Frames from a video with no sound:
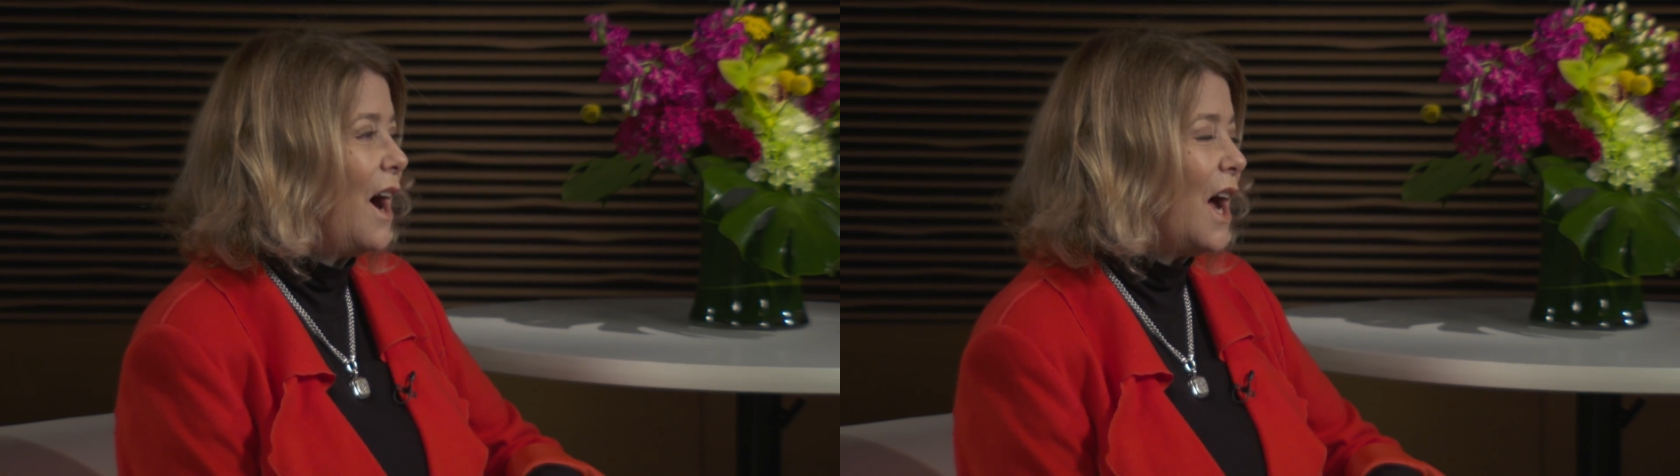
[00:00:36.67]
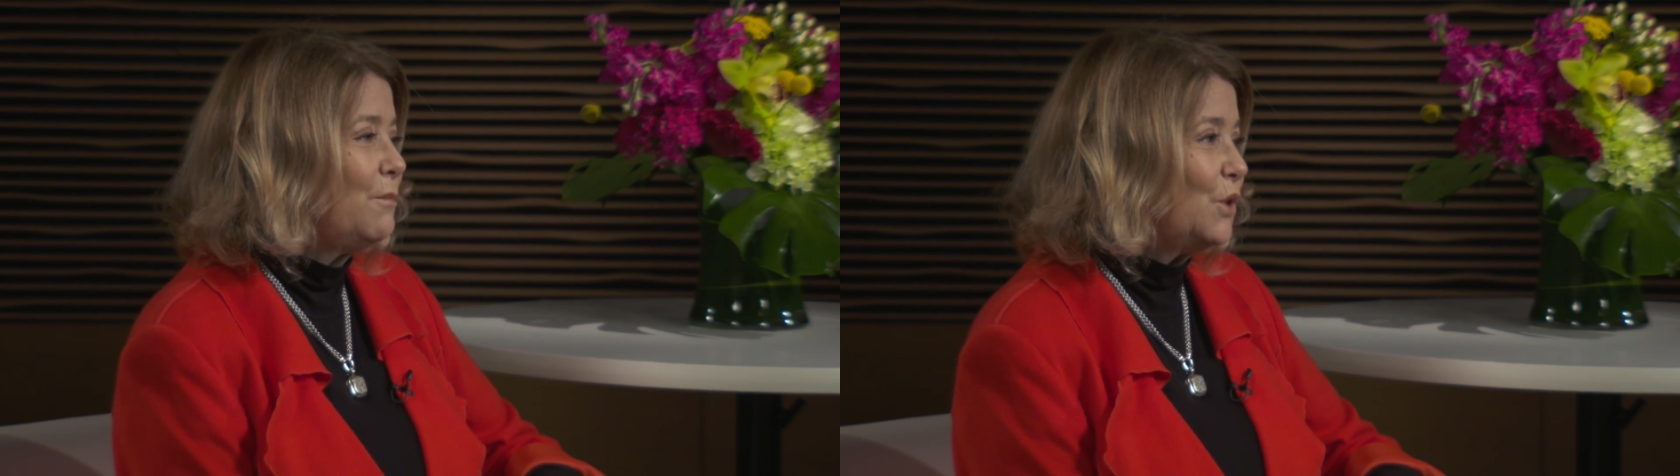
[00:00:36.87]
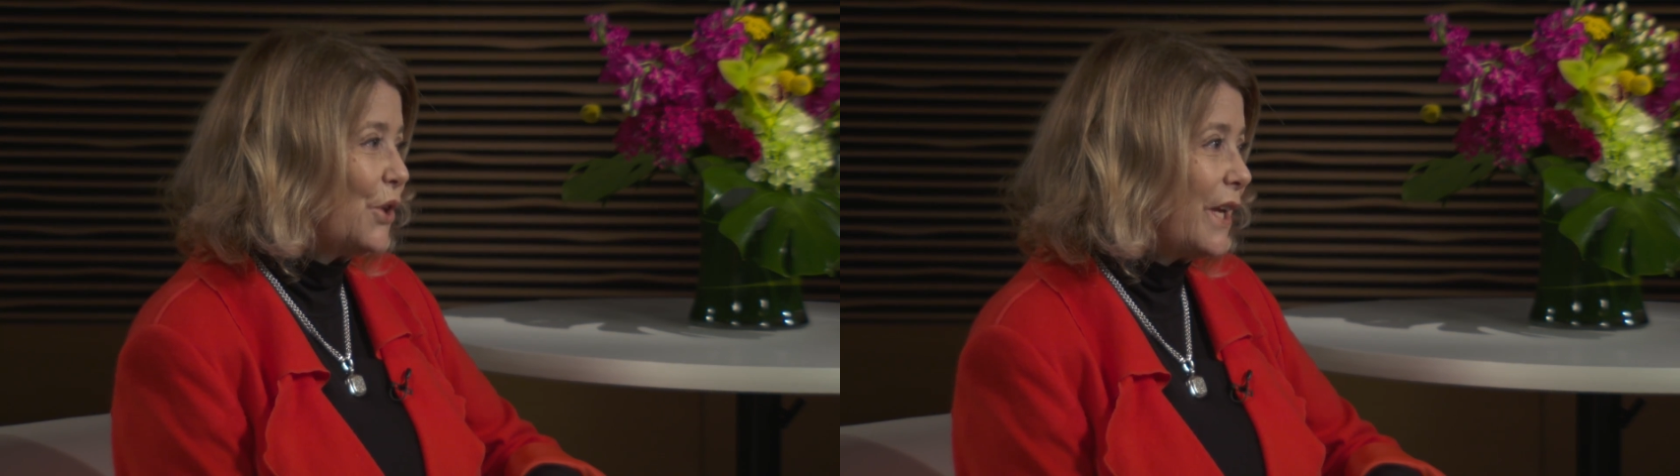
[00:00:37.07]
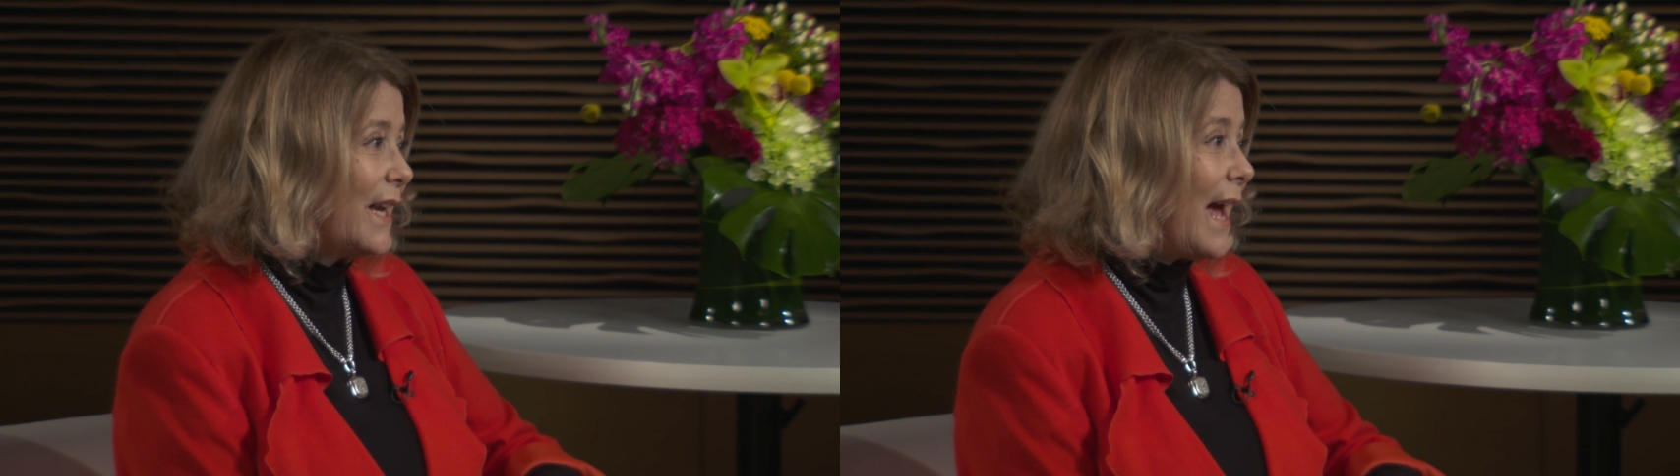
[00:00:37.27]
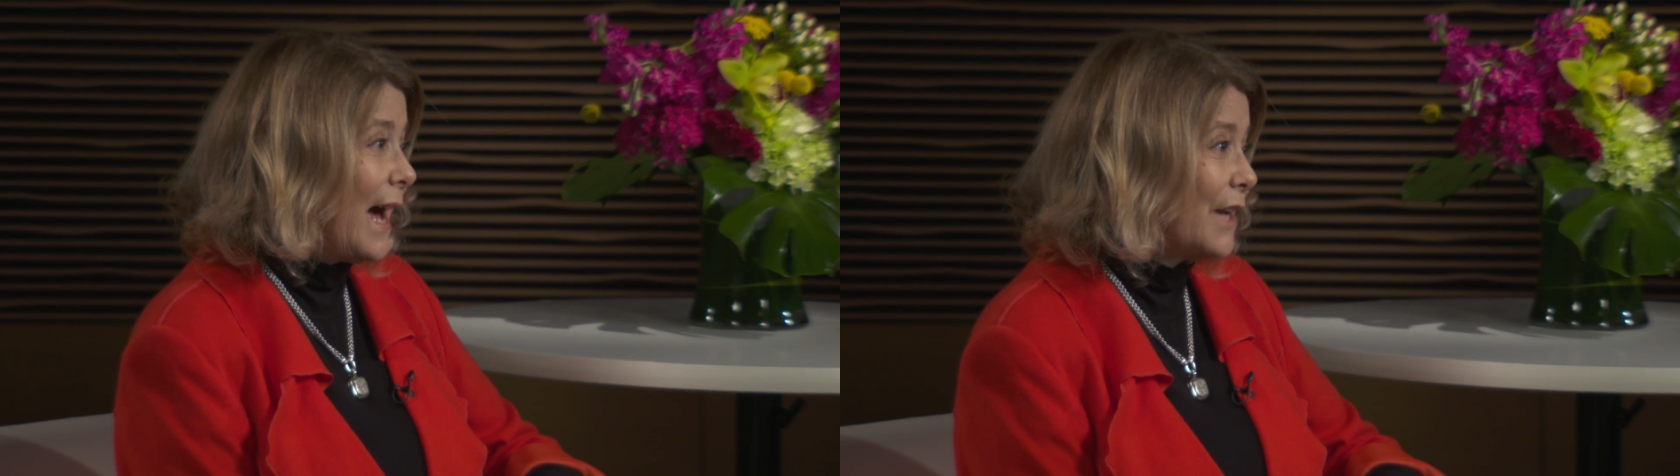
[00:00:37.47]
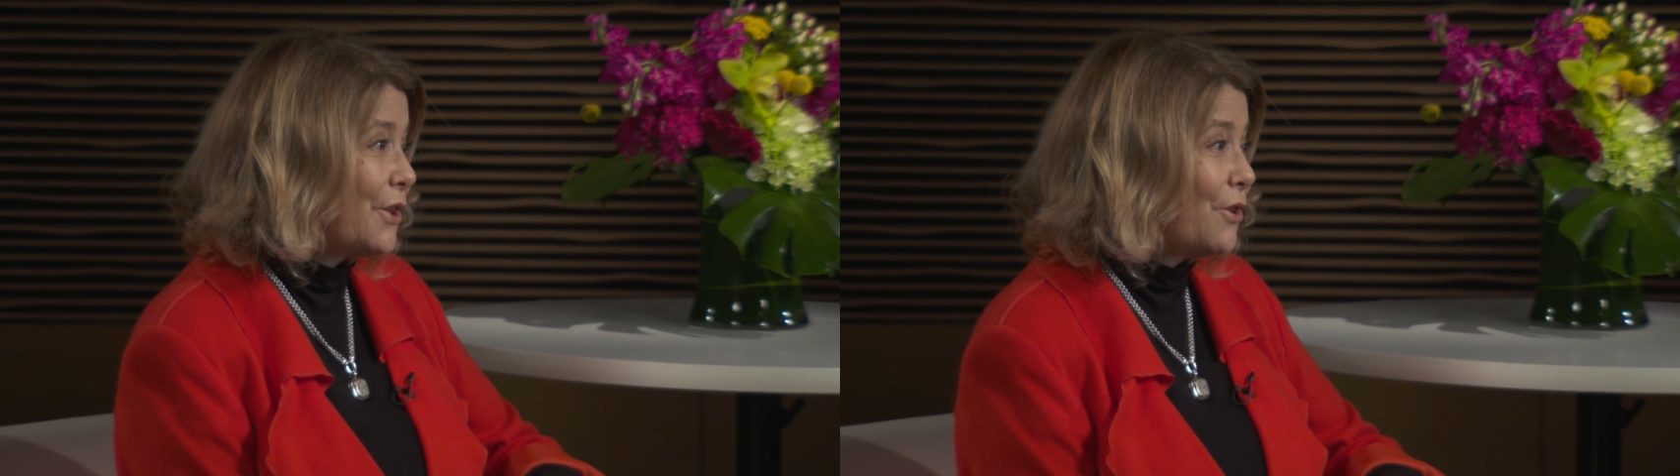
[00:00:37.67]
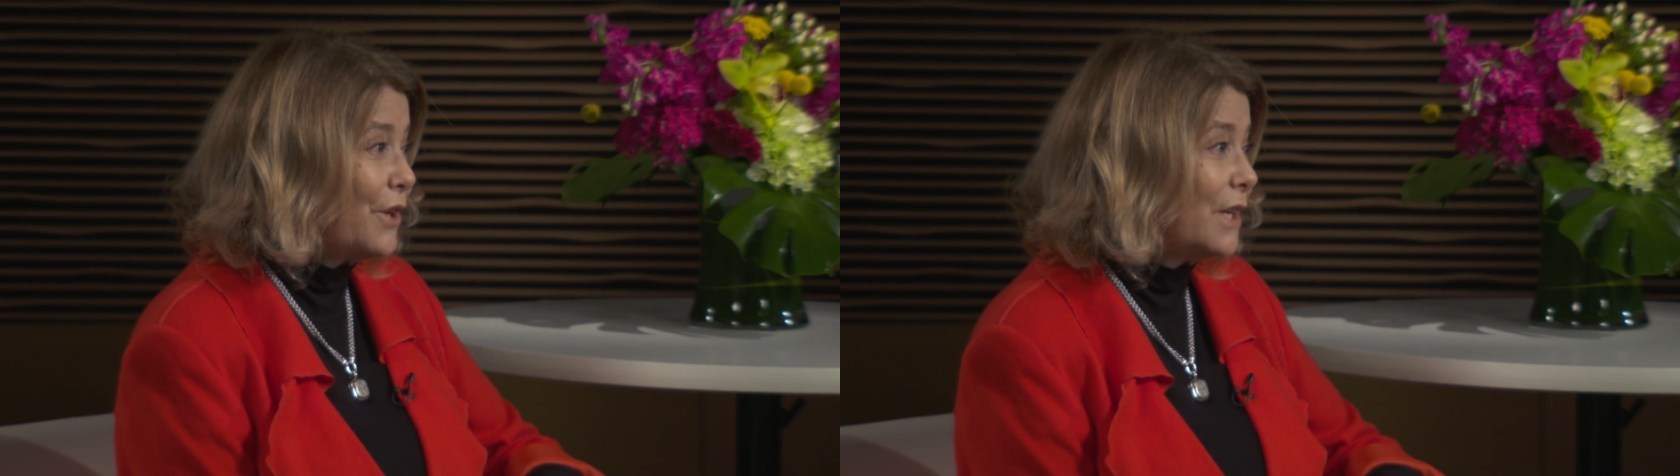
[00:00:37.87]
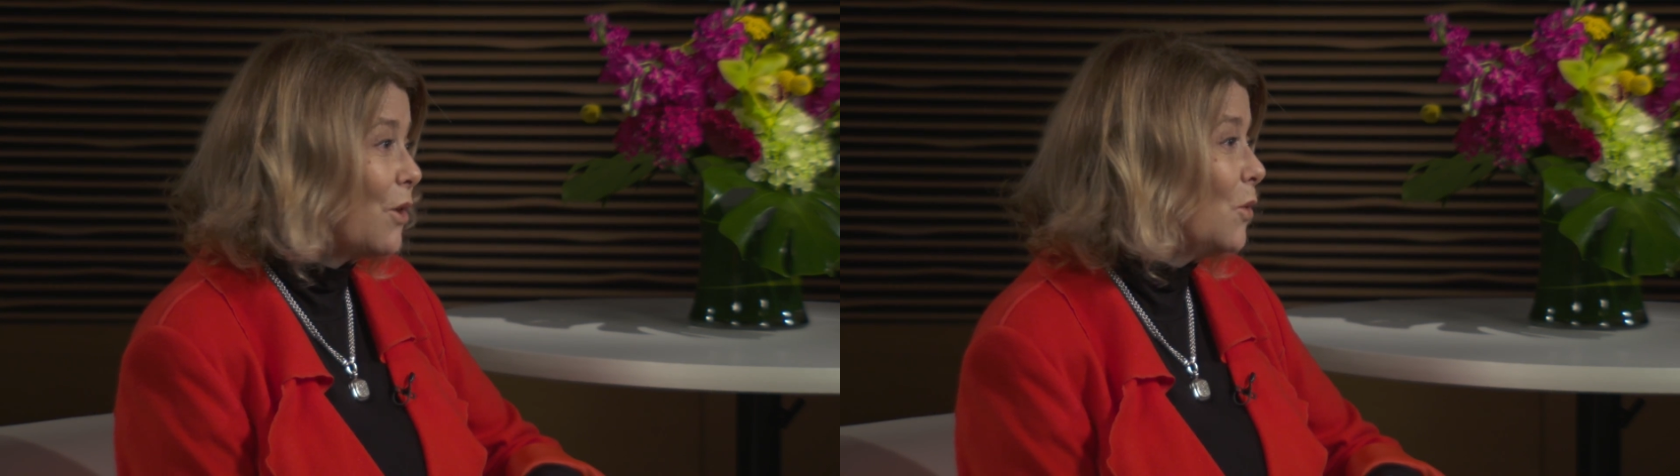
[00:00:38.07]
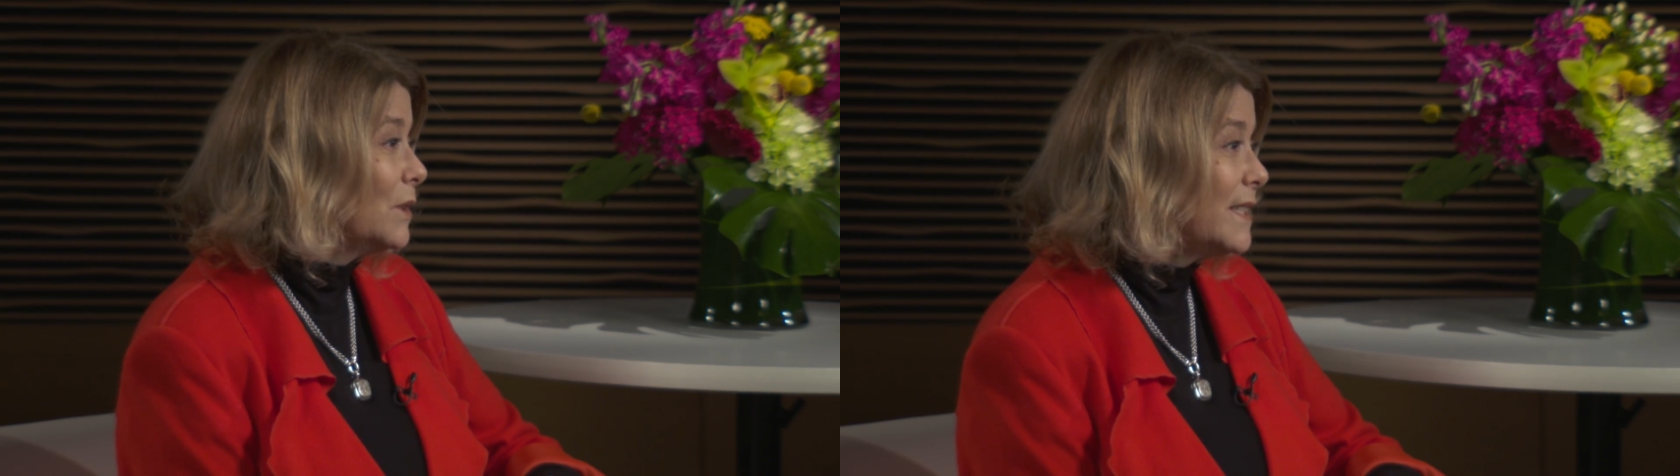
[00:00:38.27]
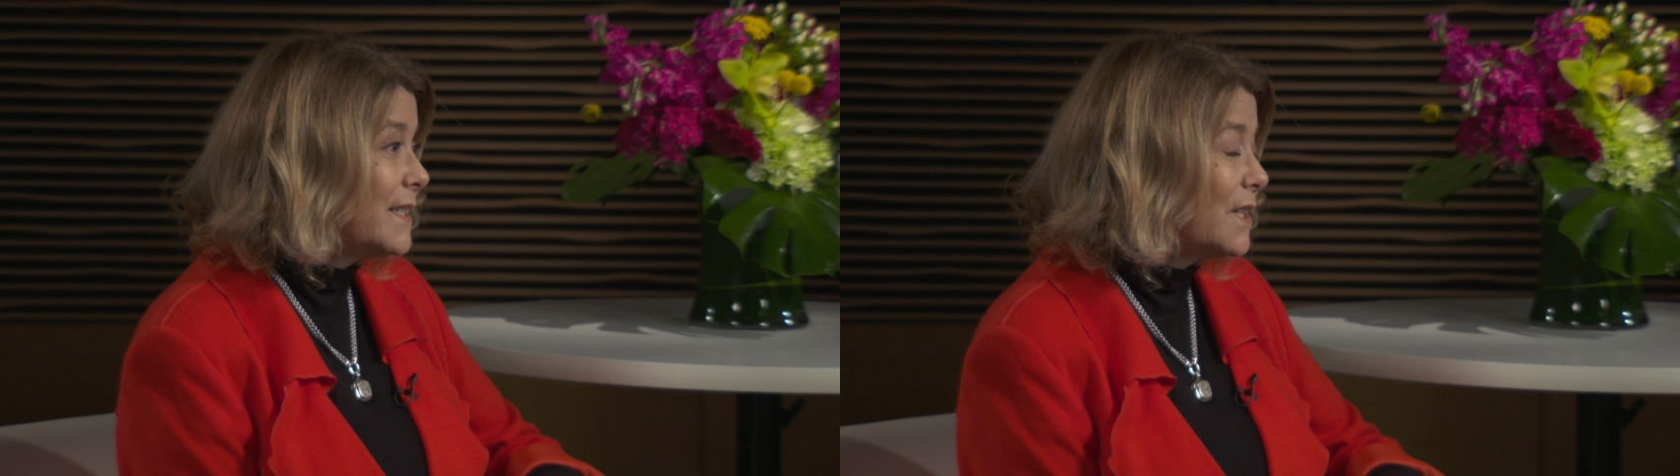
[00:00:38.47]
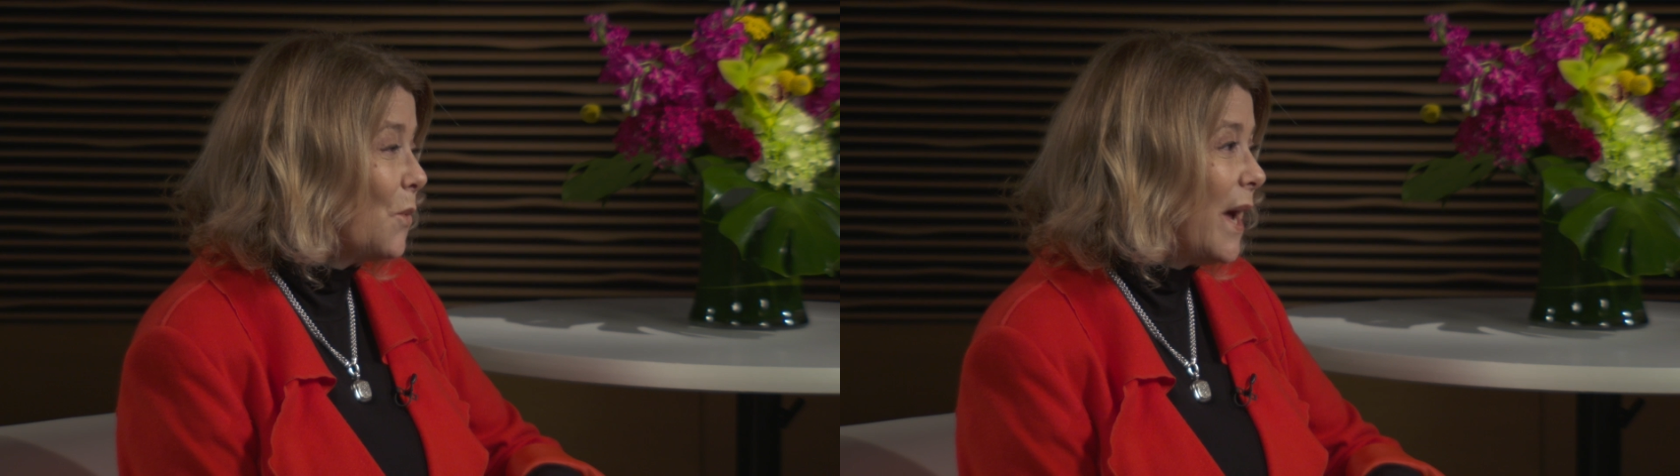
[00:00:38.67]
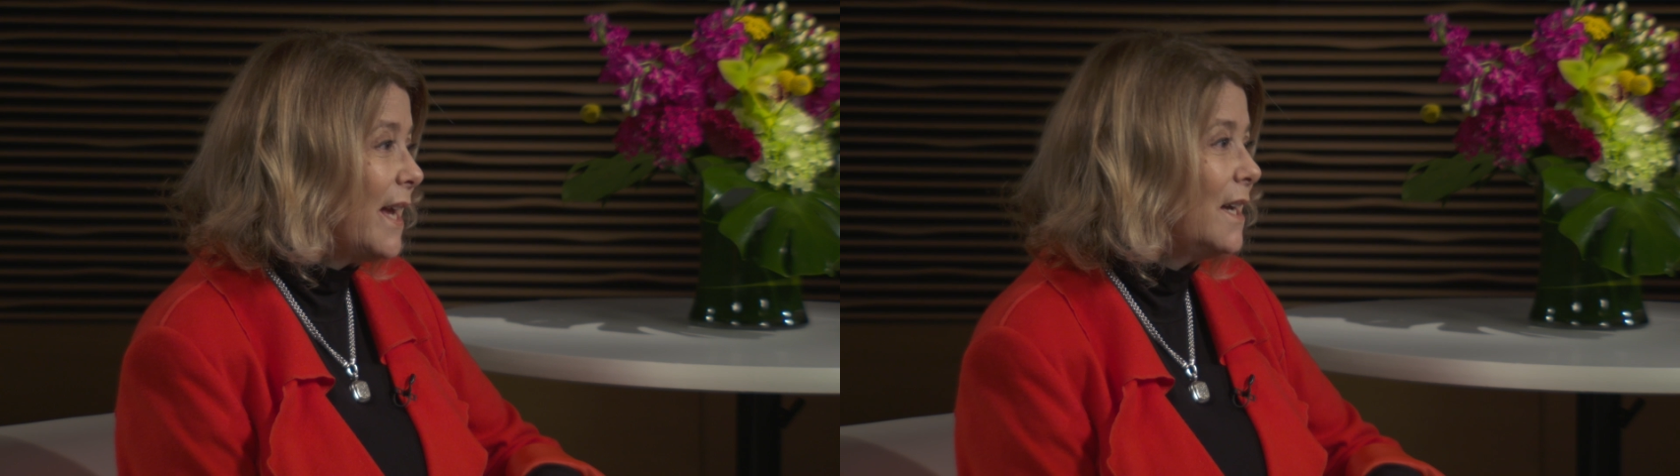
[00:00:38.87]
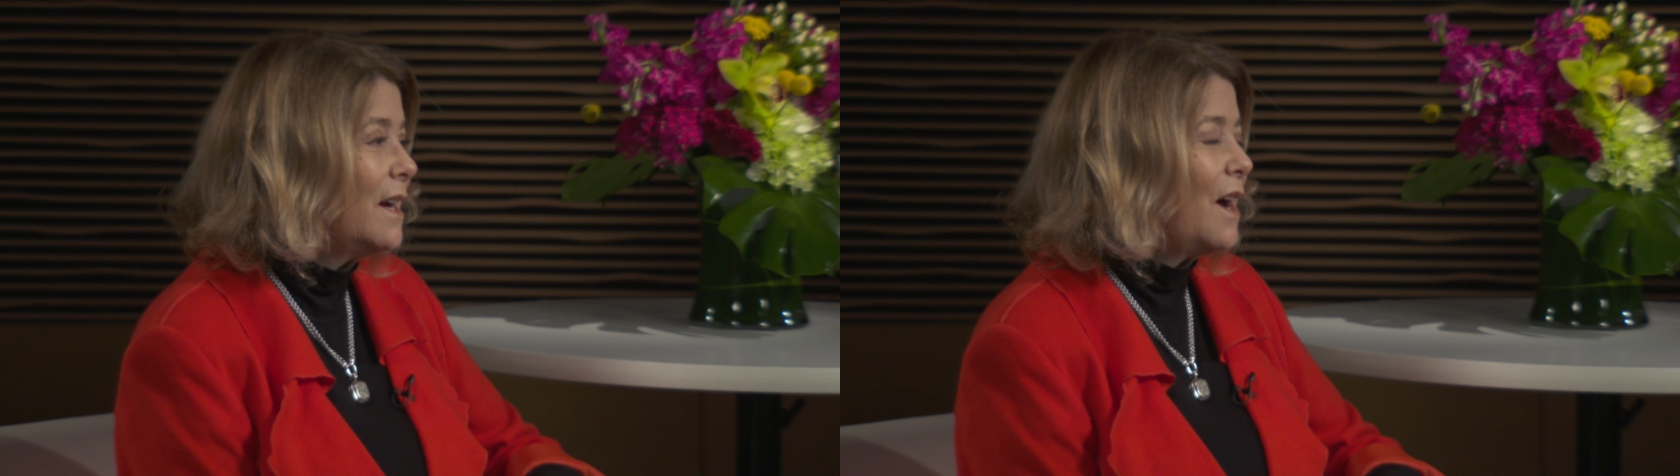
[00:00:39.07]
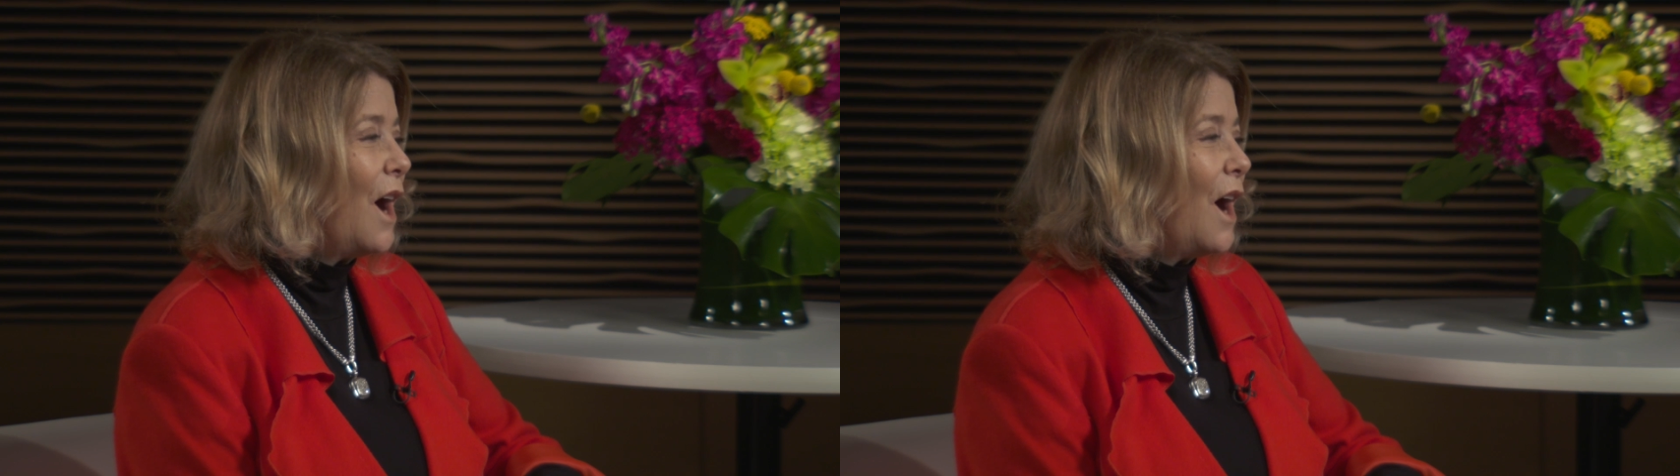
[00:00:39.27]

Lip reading: I'm looking at her in a holistic way.